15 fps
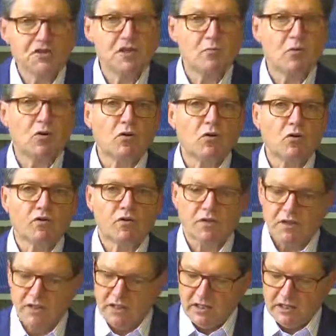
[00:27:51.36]
And then this
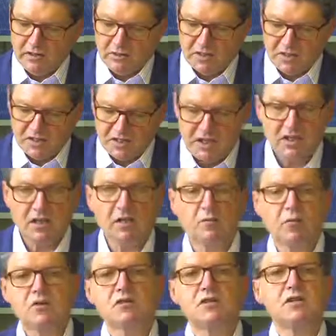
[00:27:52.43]
old
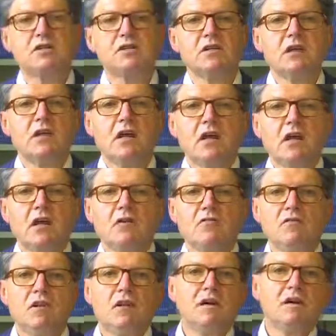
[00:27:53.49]
idea
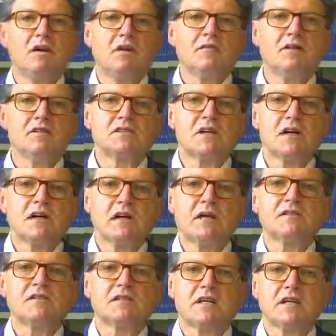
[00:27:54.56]
of the
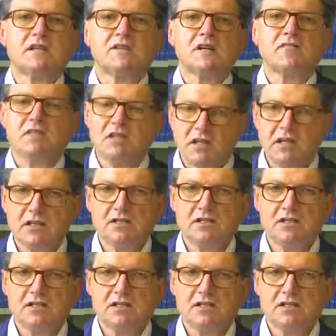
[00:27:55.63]
concordance